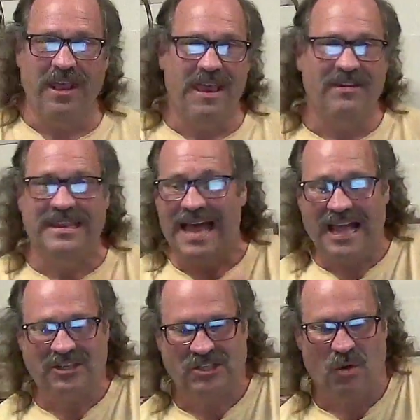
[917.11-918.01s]
or
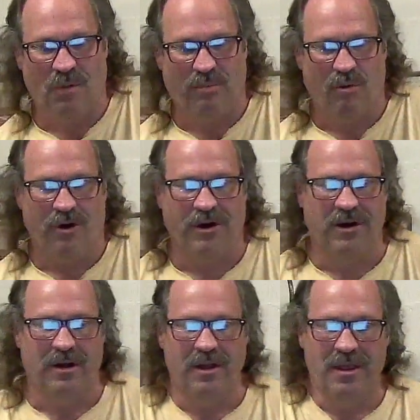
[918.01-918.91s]
even not so
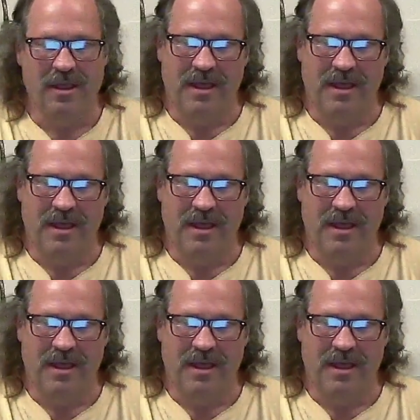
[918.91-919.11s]
important